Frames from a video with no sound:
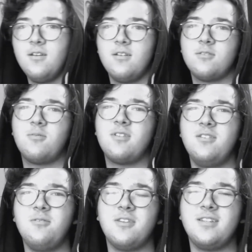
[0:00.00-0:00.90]
of the
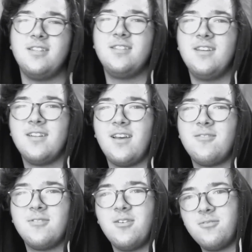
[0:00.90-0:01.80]
new things he's done. I
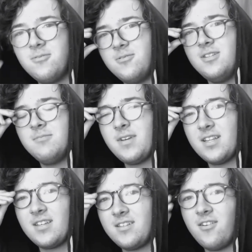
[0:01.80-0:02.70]
don't know. He's making
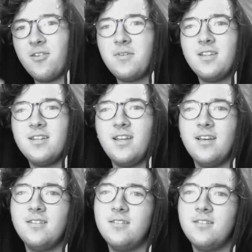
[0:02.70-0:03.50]
like Army of the Dead.